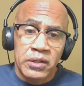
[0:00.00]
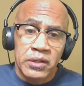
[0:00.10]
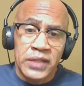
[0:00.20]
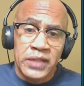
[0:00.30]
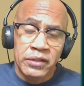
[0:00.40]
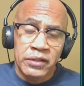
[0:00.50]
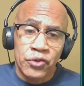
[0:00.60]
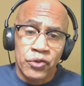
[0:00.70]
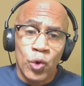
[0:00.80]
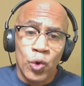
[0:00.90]
Second is you
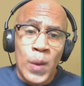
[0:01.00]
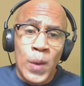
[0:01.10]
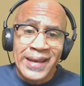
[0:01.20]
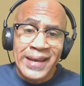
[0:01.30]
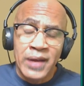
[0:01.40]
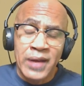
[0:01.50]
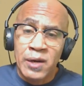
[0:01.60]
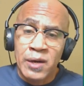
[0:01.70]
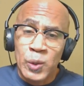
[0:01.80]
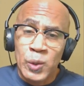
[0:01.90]
show why the
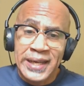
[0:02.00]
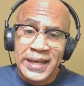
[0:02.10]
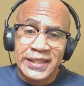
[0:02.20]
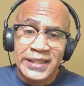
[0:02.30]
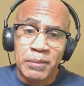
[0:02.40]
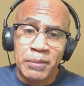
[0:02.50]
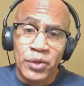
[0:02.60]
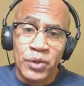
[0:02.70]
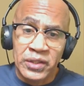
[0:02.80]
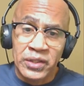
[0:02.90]
ROI is
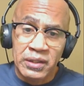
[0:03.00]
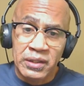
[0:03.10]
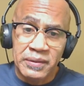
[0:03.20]
important.